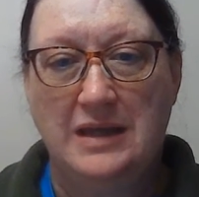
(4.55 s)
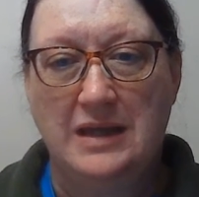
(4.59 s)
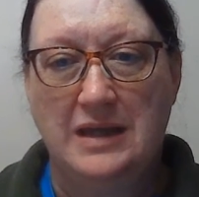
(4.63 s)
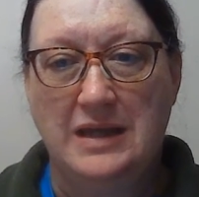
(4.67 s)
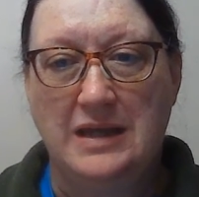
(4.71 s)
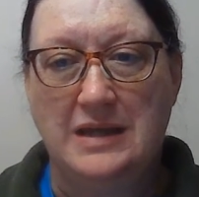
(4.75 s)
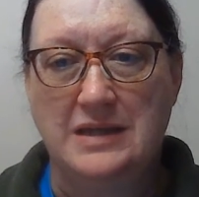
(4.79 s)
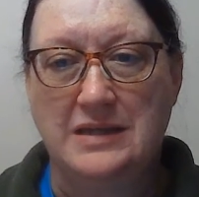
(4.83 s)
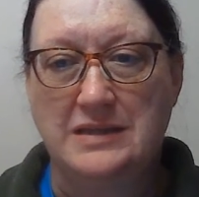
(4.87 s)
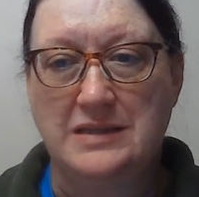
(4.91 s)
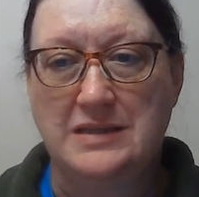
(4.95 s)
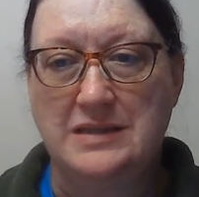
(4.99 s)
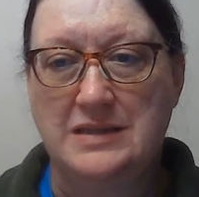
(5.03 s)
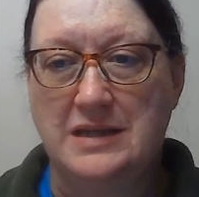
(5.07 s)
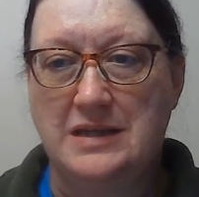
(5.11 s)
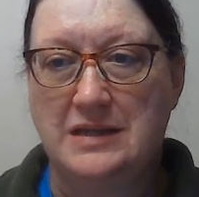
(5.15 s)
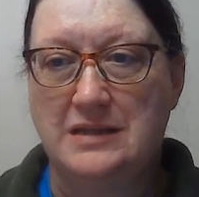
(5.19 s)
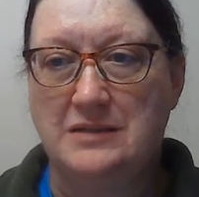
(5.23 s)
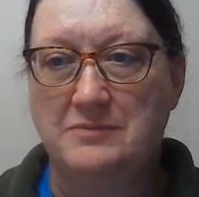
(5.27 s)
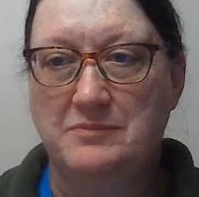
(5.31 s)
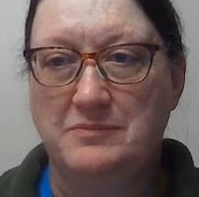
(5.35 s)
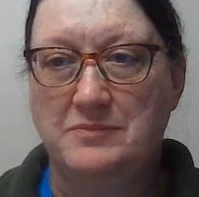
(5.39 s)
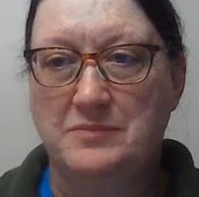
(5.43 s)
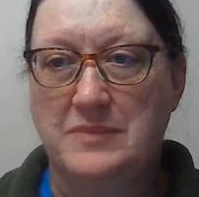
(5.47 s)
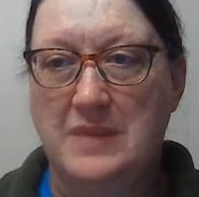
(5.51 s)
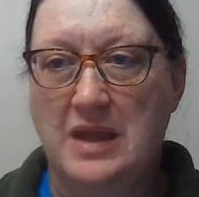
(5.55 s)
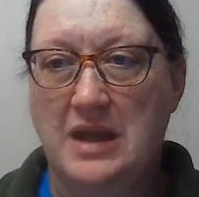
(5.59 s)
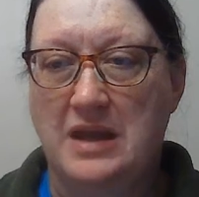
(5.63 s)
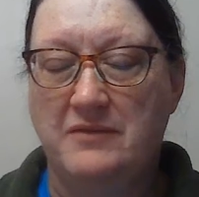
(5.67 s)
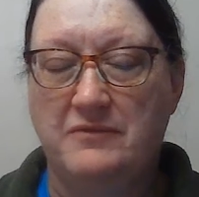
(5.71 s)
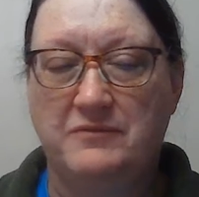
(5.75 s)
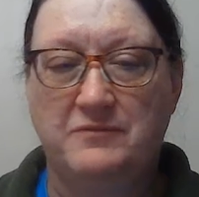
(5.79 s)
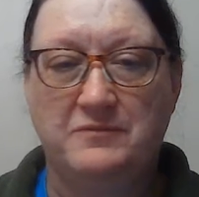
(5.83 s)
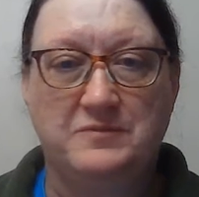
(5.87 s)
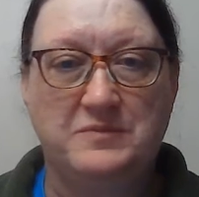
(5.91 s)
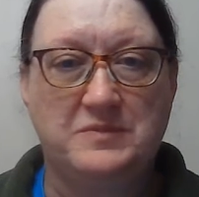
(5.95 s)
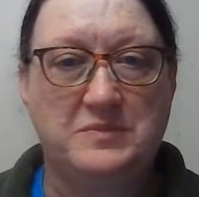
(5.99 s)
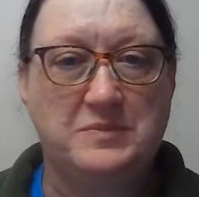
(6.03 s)
and I've
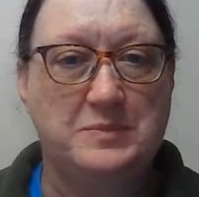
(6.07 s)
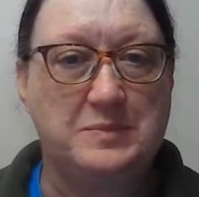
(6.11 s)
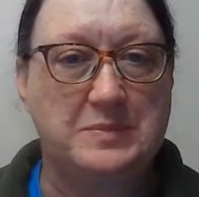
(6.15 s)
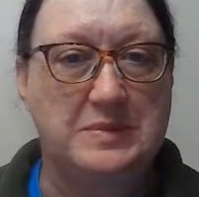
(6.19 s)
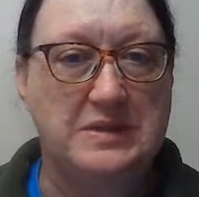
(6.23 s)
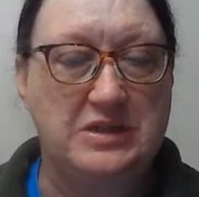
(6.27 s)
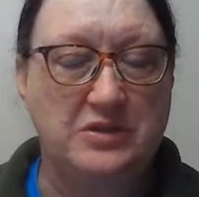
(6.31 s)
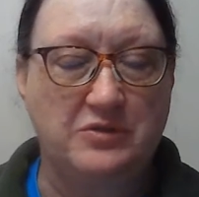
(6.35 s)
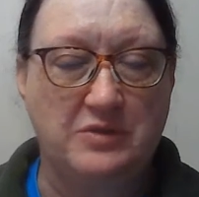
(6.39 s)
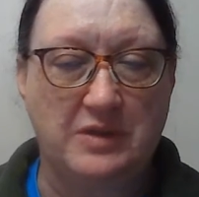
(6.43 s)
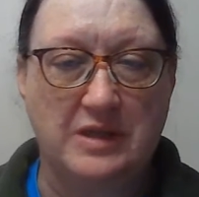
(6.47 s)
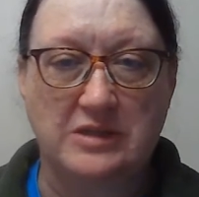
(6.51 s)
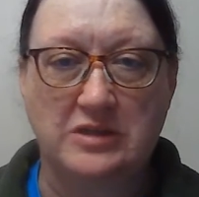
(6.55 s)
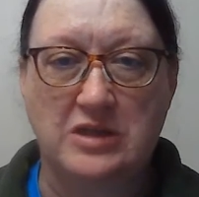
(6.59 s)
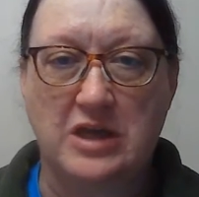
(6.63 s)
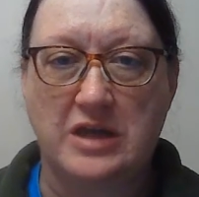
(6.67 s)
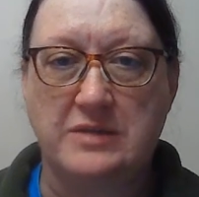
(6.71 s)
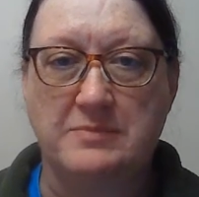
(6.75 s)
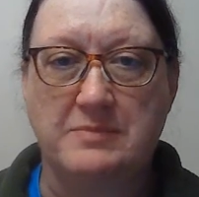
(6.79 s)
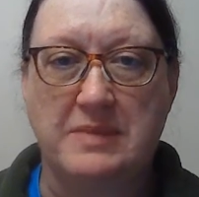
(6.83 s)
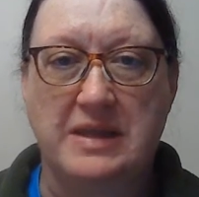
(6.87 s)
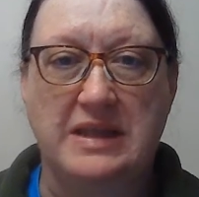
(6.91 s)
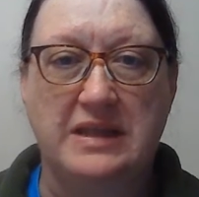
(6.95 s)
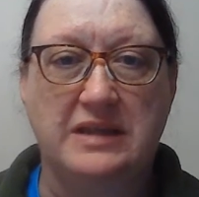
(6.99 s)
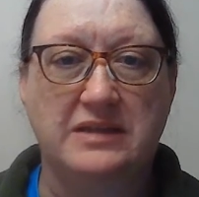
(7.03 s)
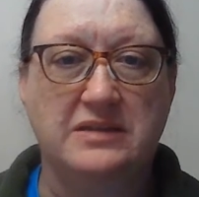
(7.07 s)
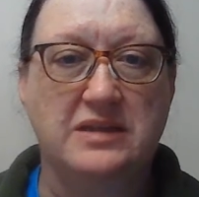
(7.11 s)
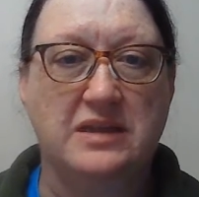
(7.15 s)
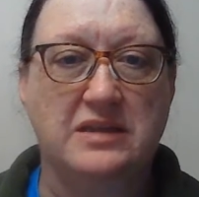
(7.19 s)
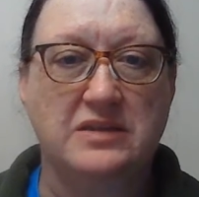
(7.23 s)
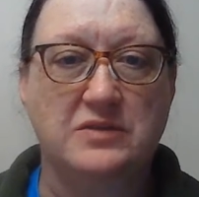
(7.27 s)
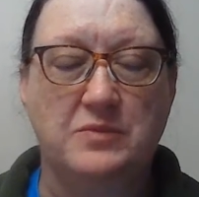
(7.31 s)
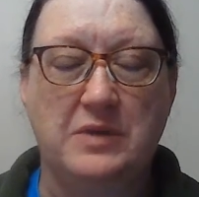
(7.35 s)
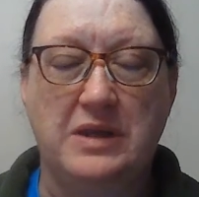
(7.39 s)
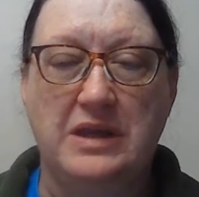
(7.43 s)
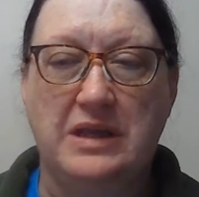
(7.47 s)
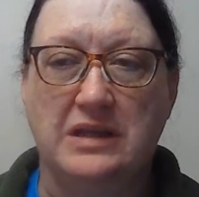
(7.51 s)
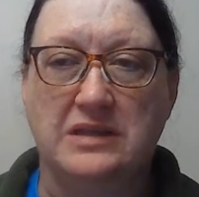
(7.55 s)
been doing a lot of meetings
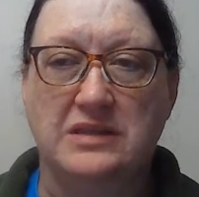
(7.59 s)
this week.